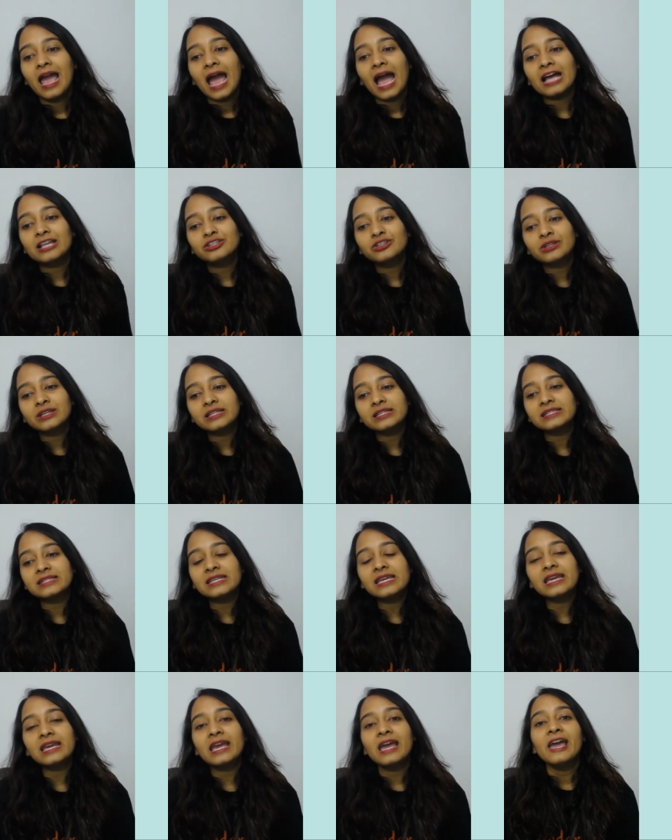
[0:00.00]
As you can
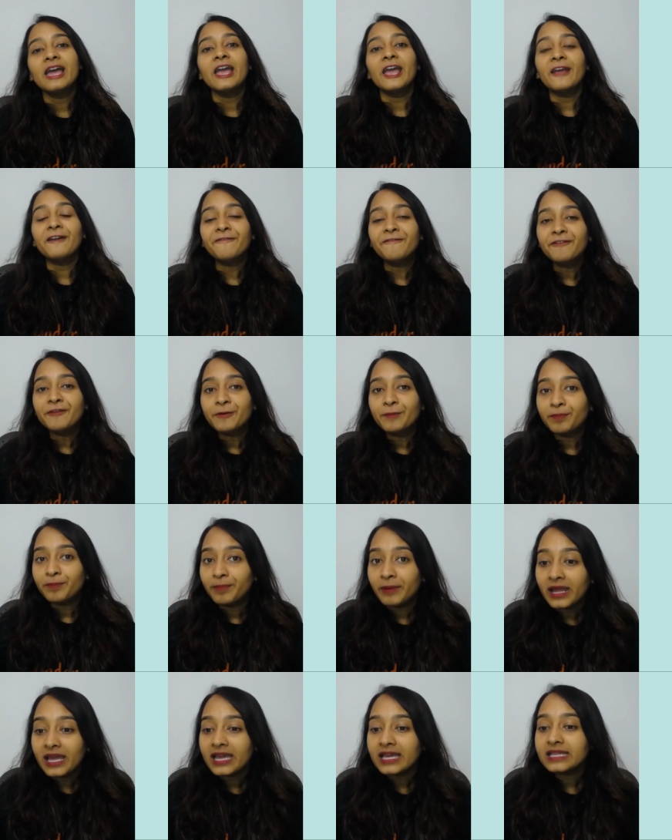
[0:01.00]
see, if you
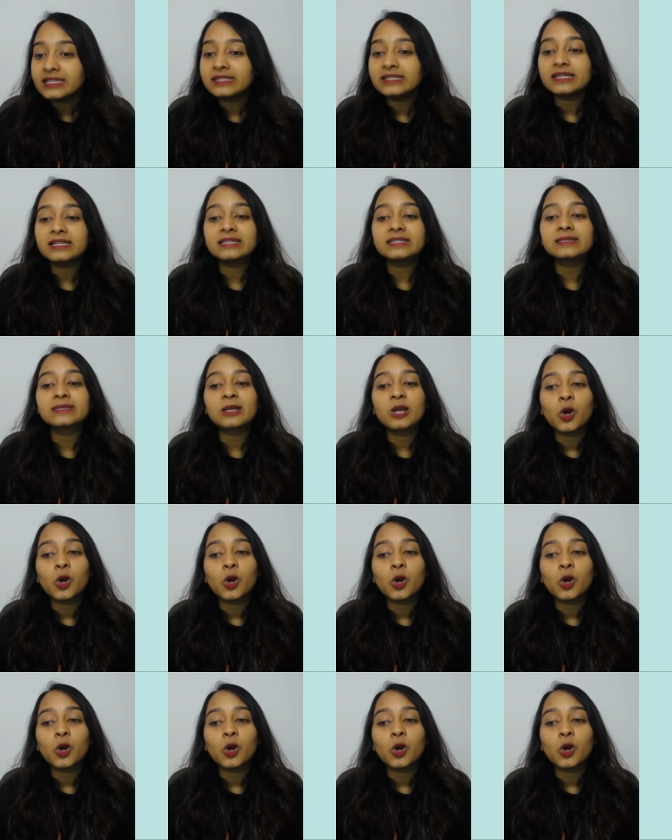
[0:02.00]
place a